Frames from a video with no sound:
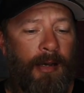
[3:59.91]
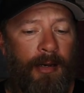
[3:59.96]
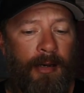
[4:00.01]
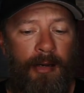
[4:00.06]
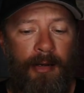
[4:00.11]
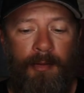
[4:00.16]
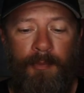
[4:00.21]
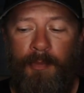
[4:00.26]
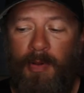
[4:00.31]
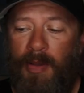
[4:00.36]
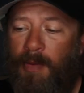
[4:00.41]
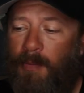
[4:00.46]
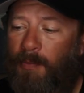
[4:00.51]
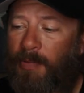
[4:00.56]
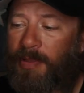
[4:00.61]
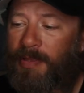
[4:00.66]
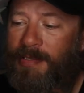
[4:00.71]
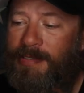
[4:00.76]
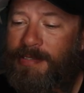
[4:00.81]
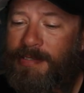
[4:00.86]

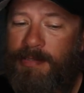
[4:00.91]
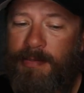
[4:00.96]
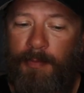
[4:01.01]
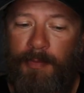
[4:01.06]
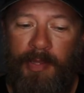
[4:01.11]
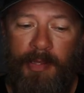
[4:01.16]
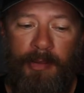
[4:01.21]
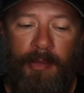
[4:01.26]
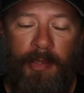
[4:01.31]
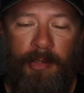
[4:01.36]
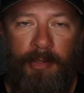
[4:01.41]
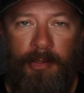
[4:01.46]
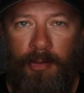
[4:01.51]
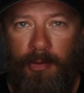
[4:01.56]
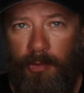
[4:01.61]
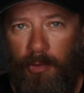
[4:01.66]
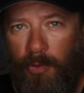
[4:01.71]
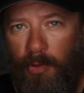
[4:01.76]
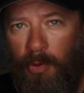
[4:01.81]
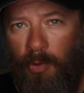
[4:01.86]
But this is something that
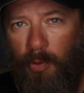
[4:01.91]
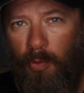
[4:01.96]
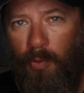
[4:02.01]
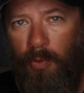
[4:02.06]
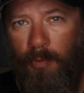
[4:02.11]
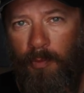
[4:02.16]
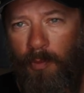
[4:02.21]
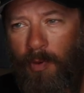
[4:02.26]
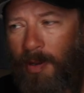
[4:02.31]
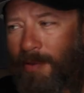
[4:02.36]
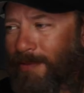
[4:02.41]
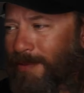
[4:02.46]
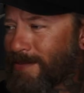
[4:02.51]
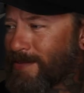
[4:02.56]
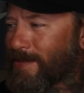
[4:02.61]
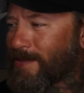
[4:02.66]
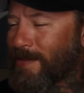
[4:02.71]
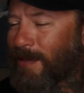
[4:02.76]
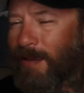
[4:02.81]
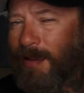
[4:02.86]
you would want. This
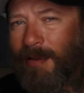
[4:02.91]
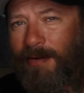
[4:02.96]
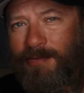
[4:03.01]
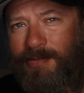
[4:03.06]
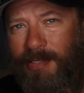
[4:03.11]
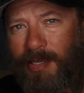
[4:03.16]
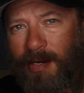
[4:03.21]
is the kind of